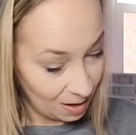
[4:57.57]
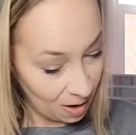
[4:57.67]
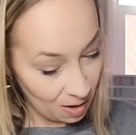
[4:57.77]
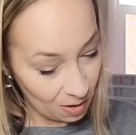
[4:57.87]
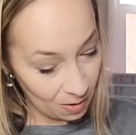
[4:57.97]

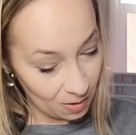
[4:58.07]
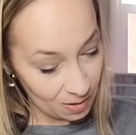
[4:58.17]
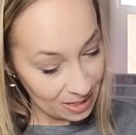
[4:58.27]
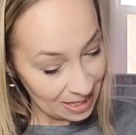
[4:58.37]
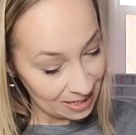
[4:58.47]

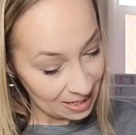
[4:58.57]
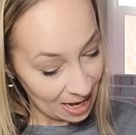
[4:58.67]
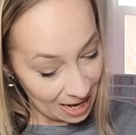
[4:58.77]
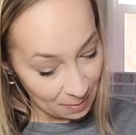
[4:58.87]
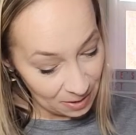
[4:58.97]
Aw, that's an
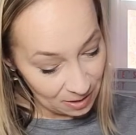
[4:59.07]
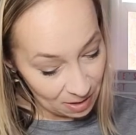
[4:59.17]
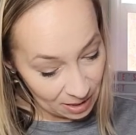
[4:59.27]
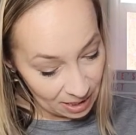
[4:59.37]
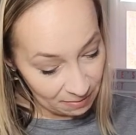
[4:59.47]

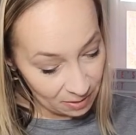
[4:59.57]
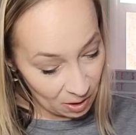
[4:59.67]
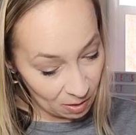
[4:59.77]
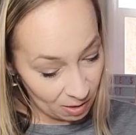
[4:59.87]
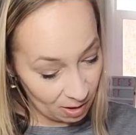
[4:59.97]
Amazon gift
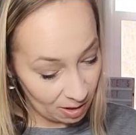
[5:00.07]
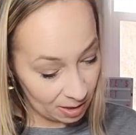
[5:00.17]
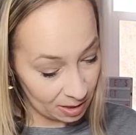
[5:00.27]
card.